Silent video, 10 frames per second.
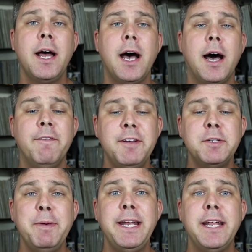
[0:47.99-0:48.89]
uh,
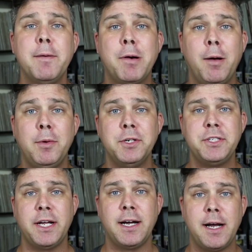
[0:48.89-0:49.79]
Viz Media
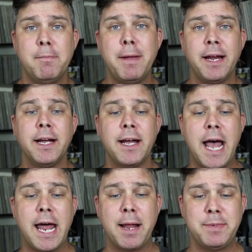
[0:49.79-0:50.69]
published uh, a manga
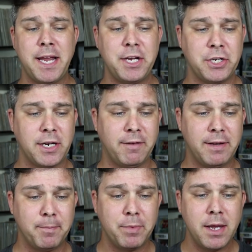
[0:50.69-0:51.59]
adaptation of it.